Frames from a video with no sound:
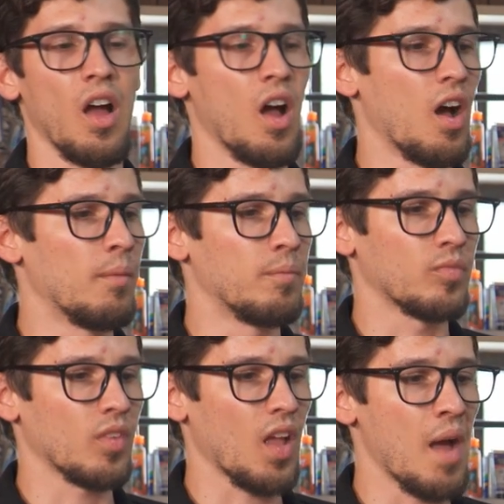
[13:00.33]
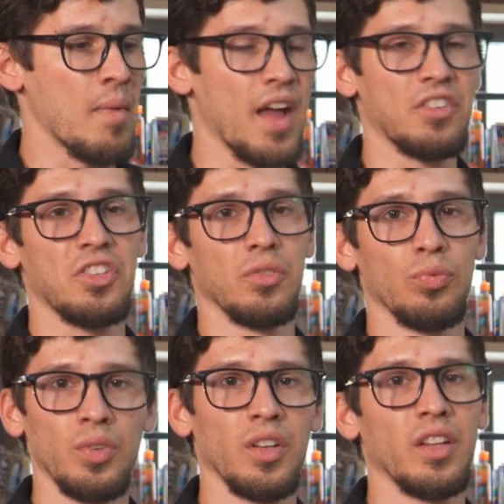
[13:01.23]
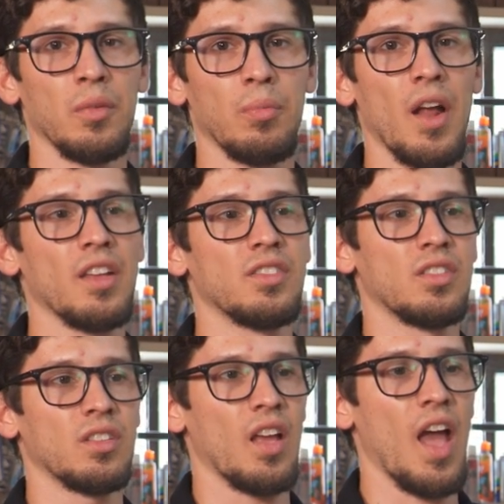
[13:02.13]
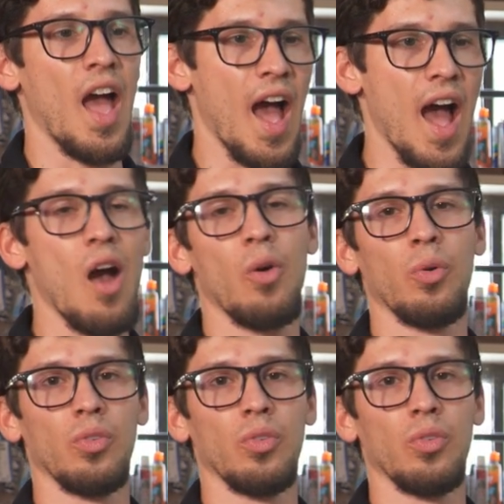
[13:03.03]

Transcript: Um, I'm actually really impressed at how